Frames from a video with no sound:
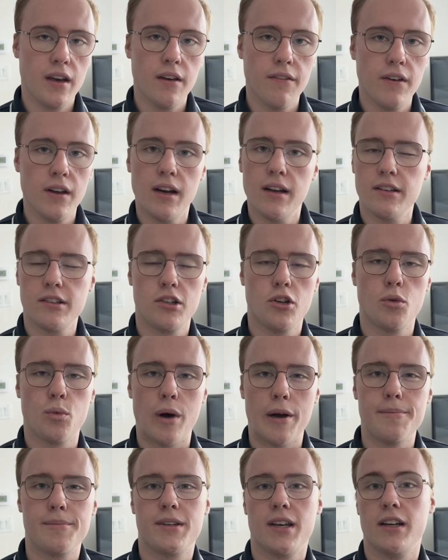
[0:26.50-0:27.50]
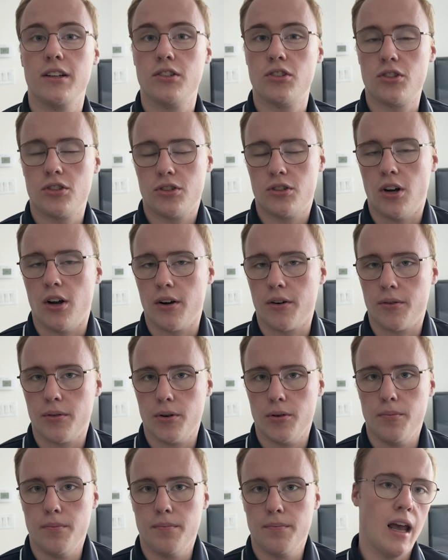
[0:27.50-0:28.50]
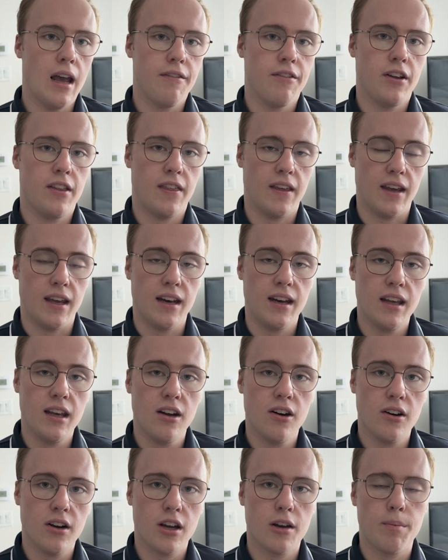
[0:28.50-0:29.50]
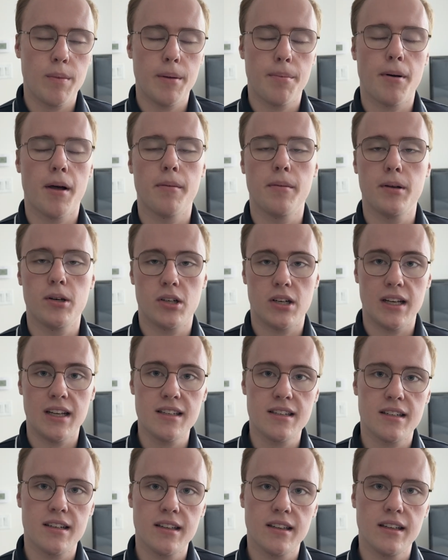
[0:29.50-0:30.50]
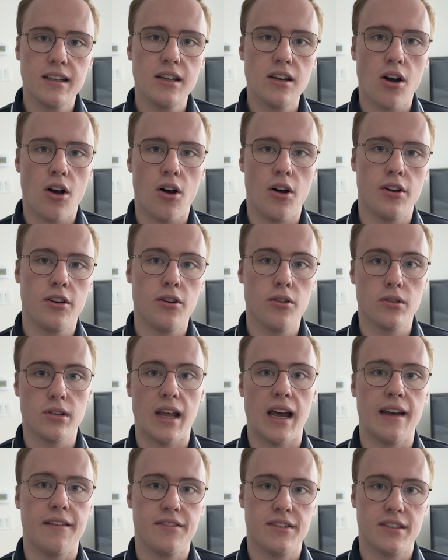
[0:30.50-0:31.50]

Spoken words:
of it as your website's stockroom. Everything in here can be published instantly on your live